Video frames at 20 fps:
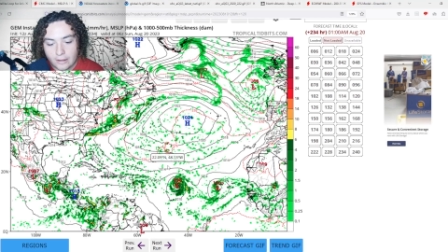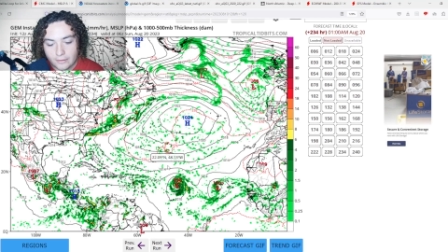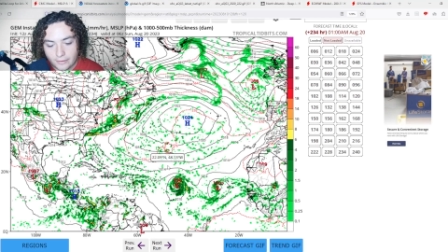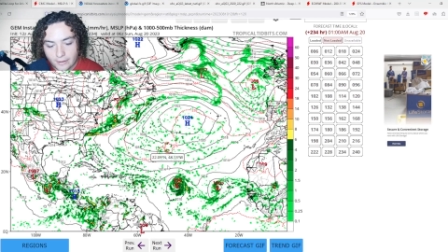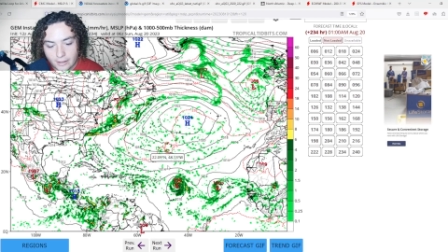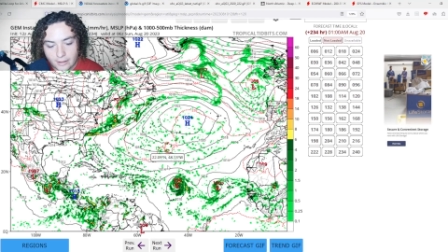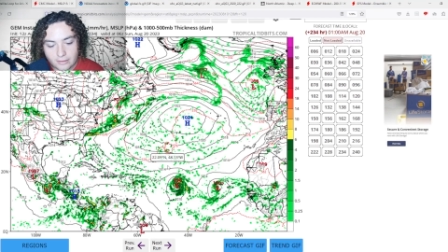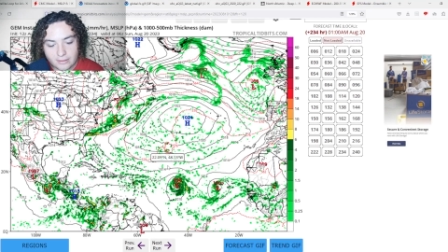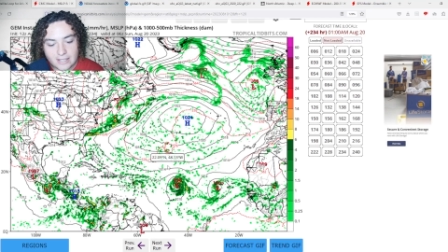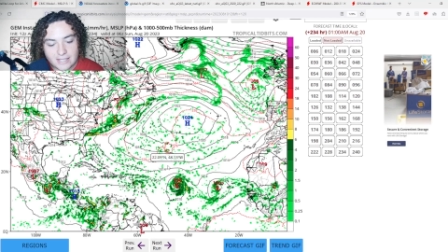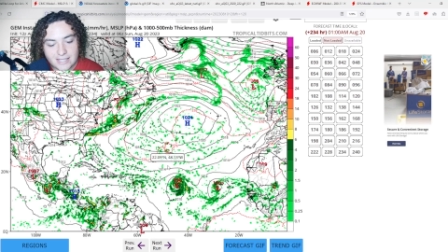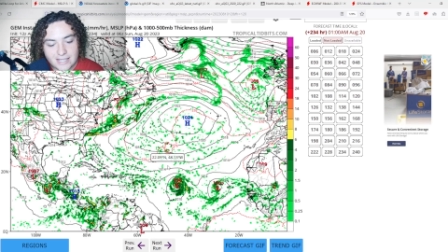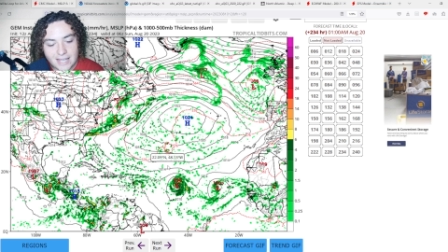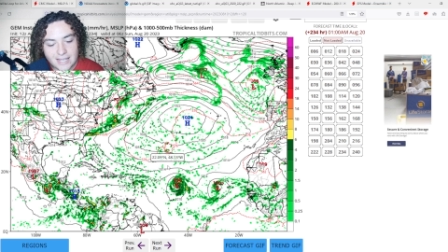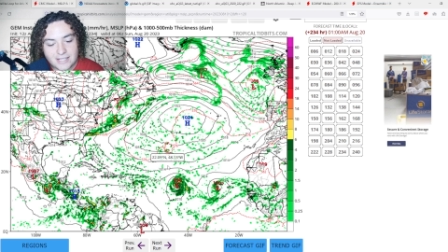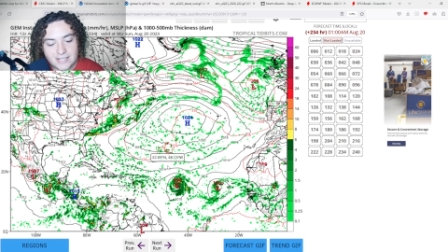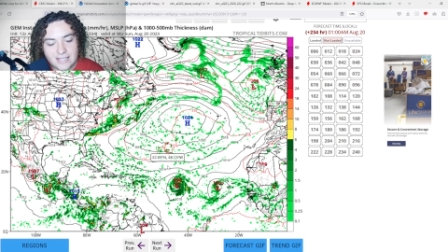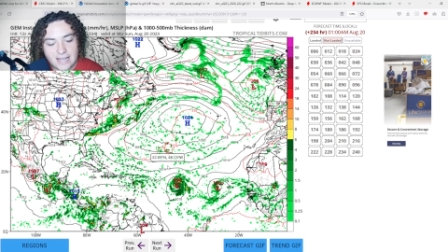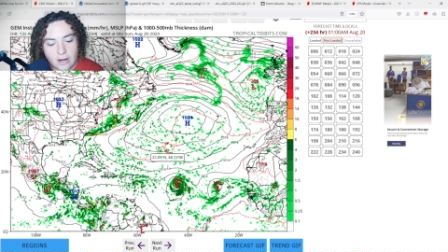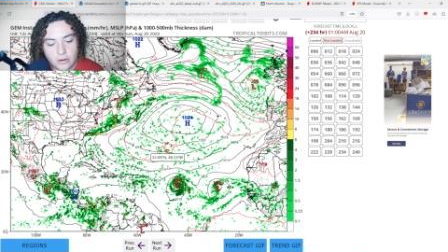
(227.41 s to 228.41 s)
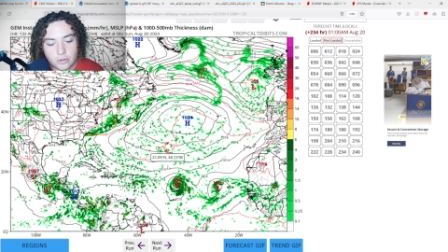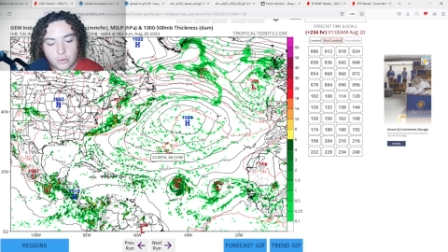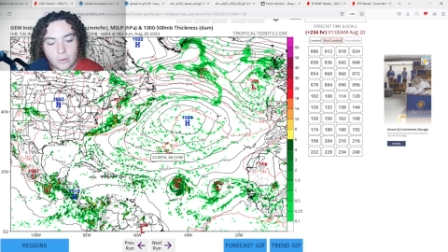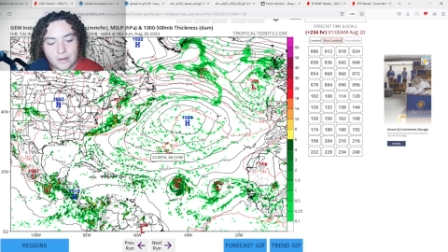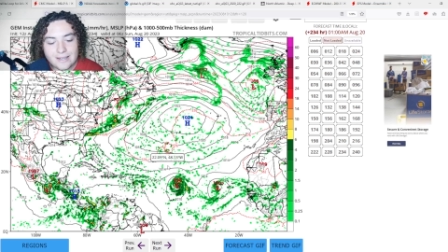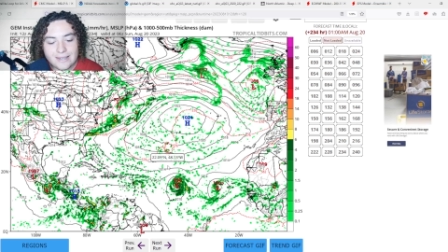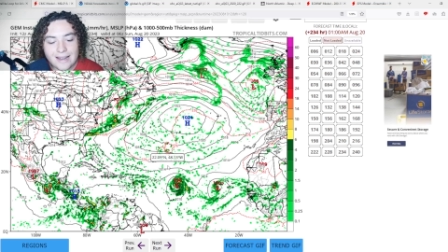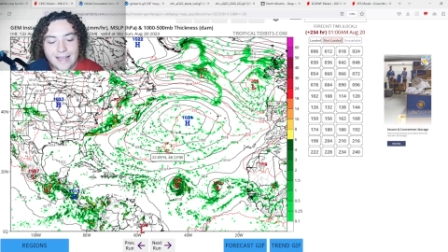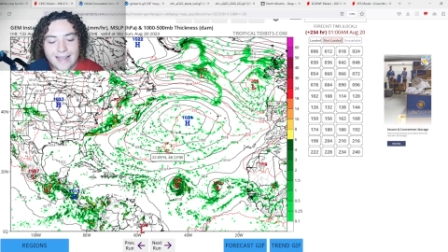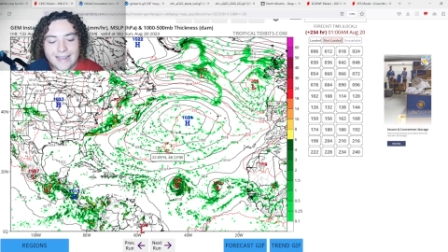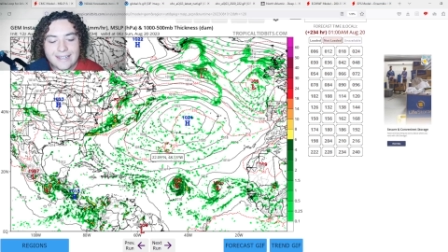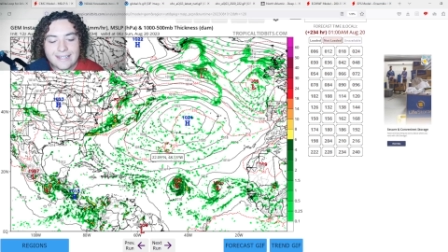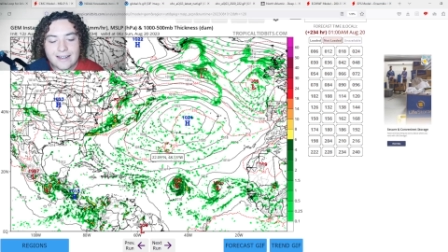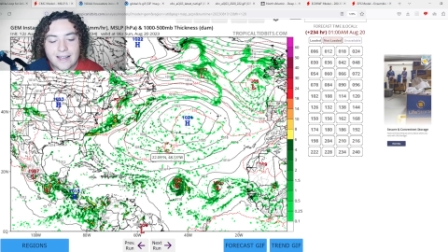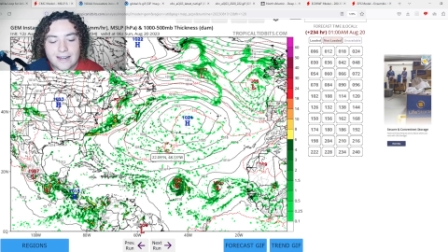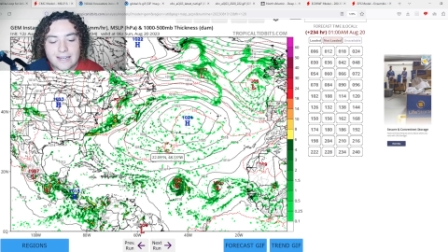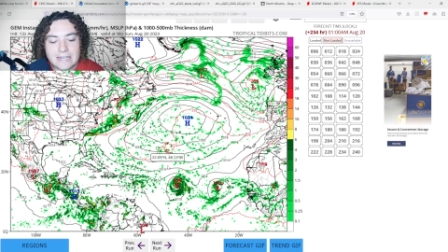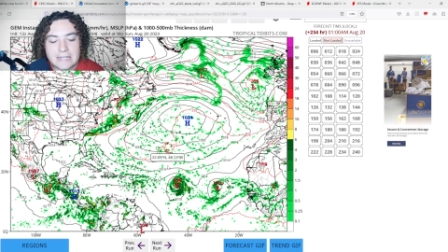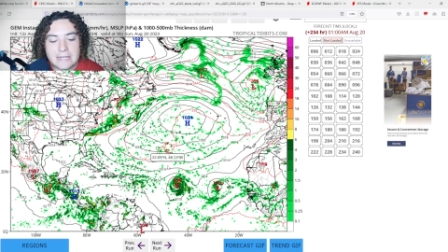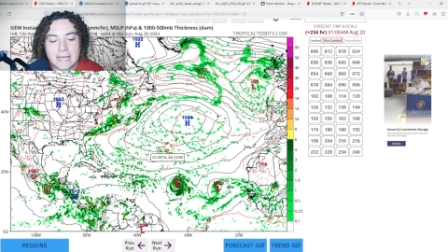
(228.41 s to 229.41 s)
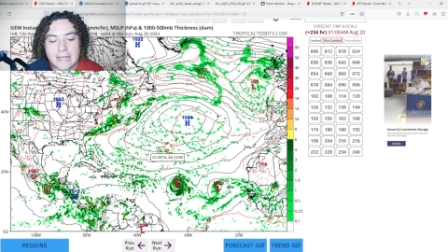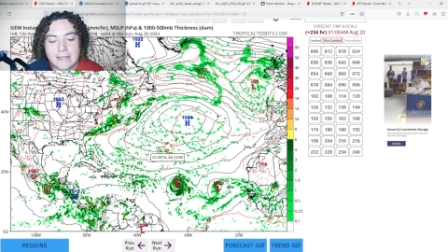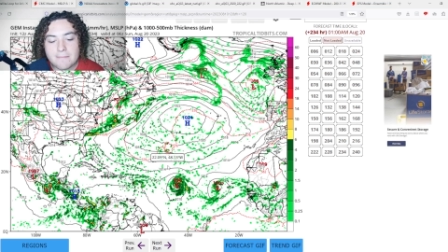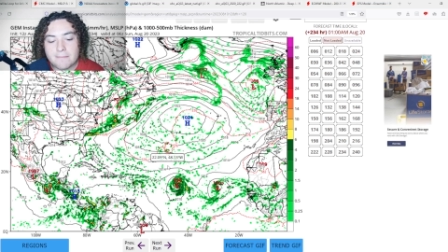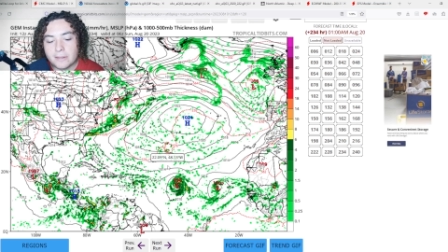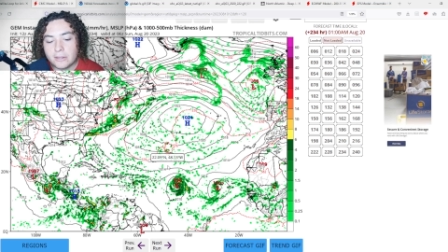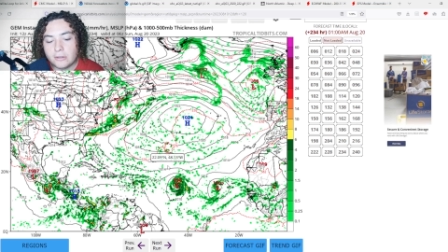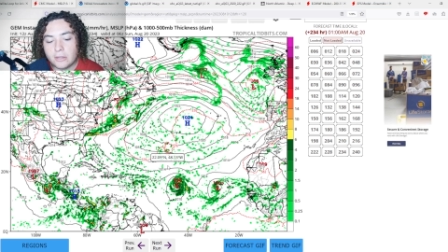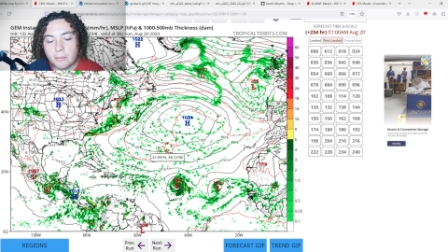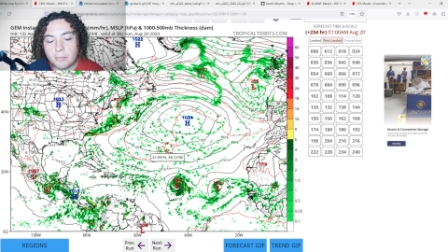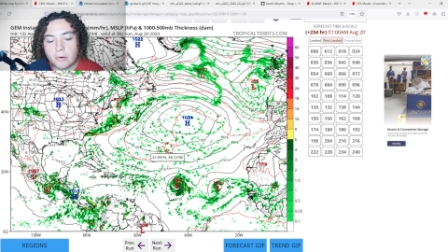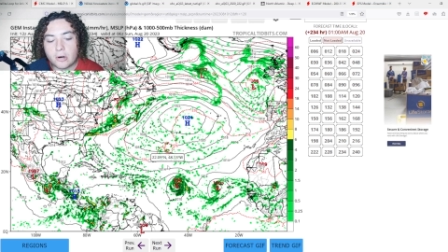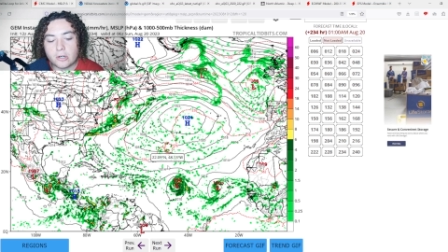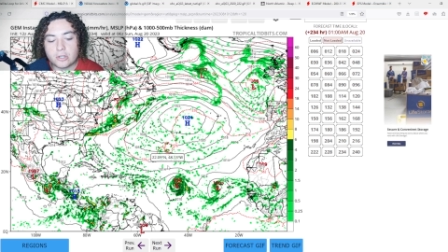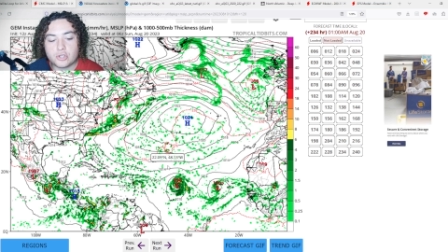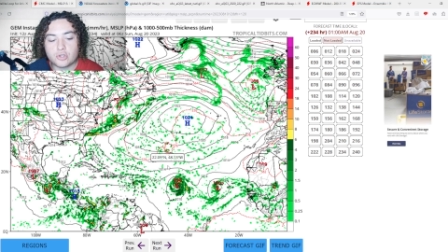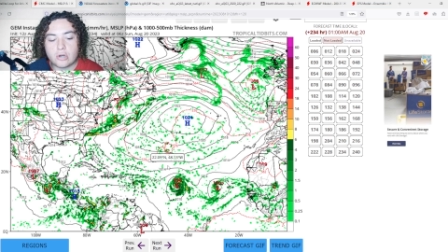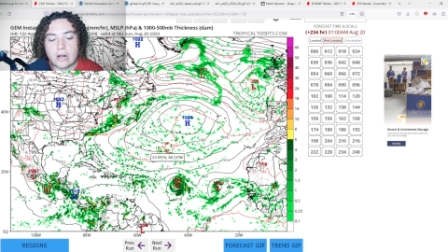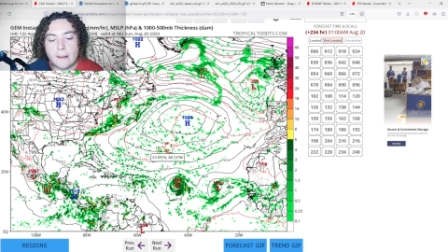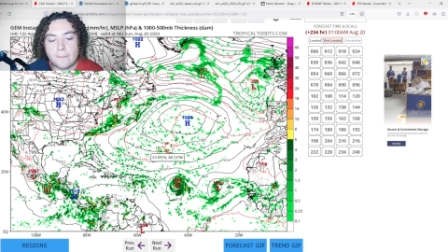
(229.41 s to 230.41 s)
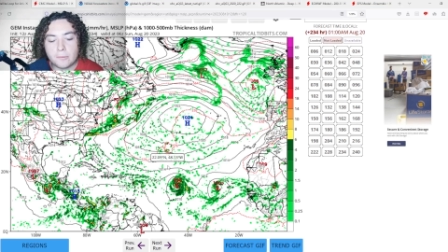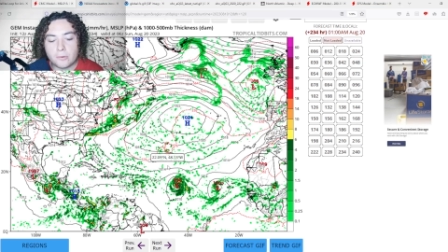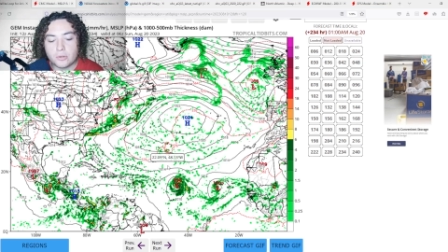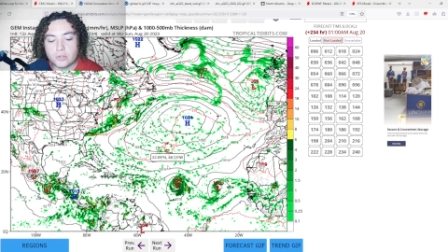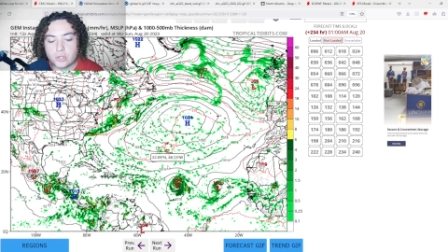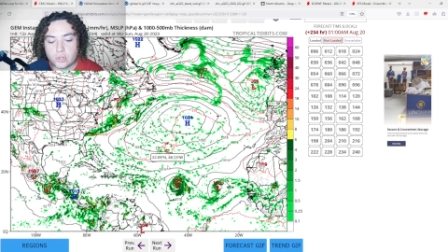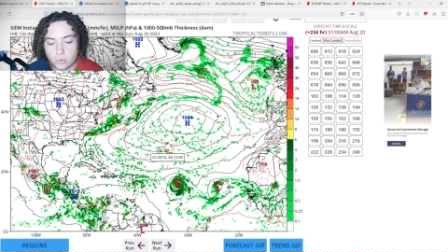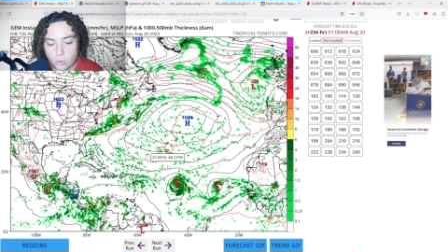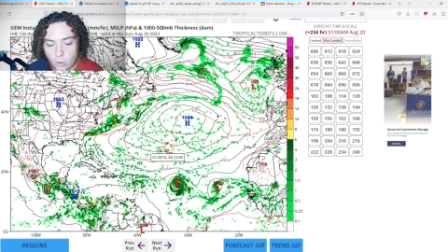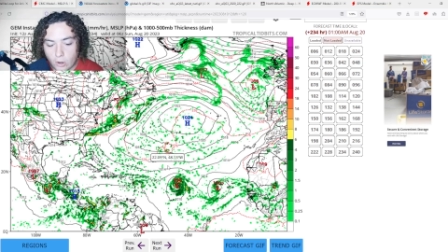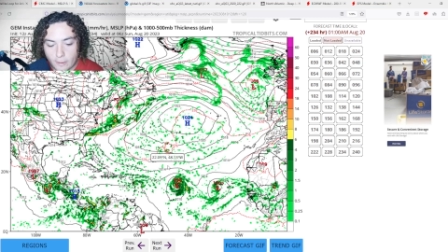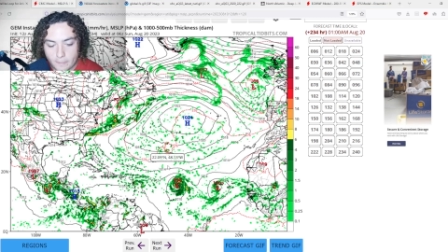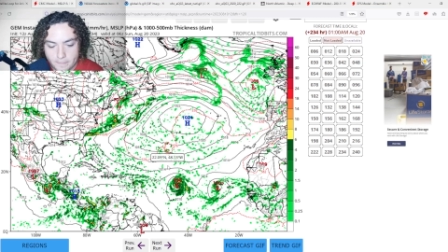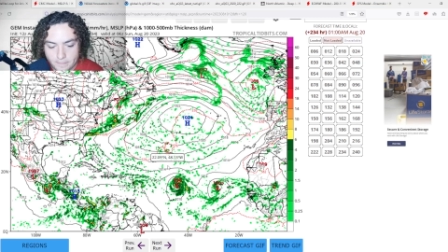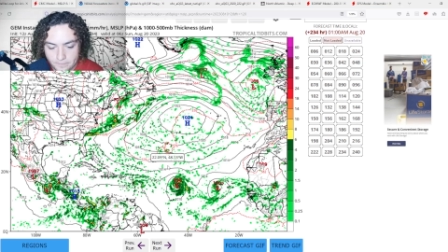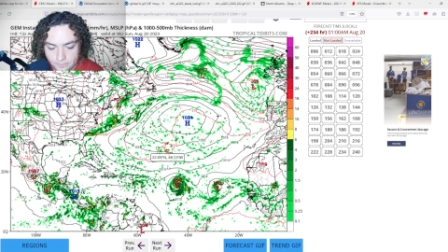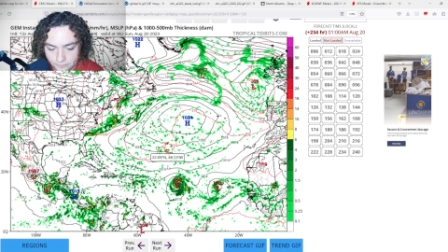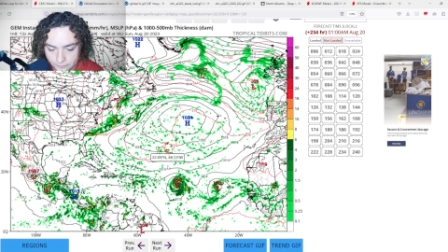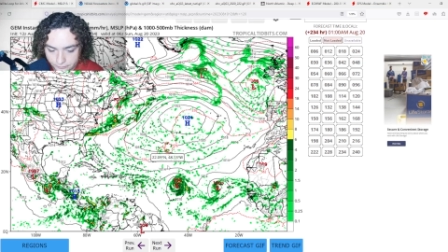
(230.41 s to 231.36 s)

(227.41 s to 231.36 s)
The, this gets down to a 998 millibar tropical storm.